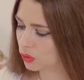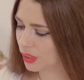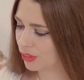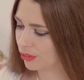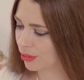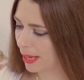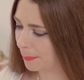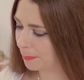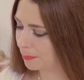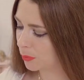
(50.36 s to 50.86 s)

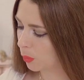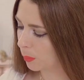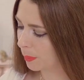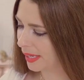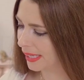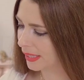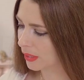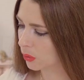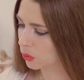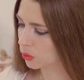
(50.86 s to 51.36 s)
grape
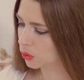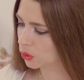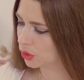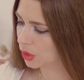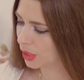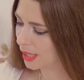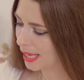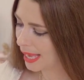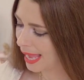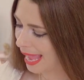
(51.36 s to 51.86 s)
tomatoes,
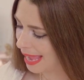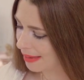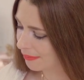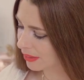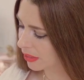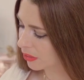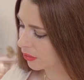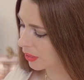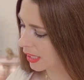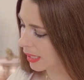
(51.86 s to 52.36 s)

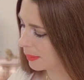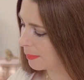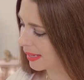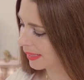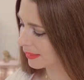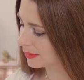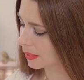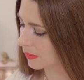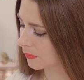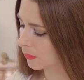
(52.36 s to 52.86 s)
heavy cream,
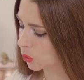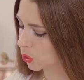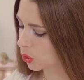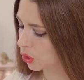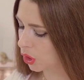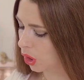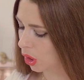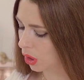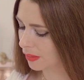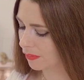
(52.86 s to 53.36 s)
extra
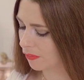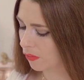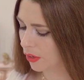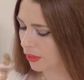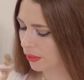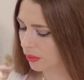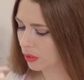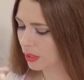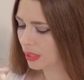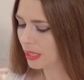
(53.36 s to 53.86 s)
virgin olive
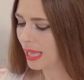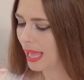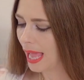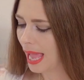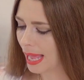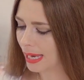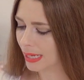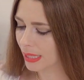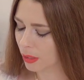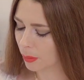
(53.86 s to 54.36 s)
oil,
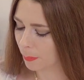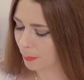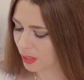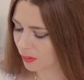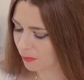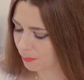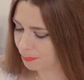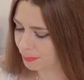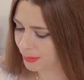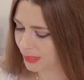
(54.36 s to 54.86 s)
a little bit
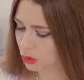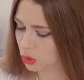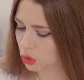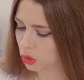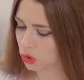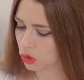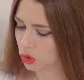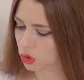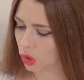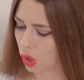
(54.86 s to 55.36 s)
of pinch
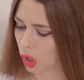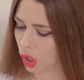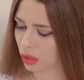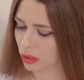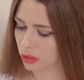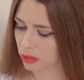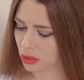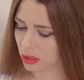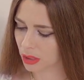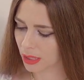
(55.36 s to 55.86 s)
of
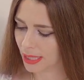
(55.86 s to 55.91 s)
salt,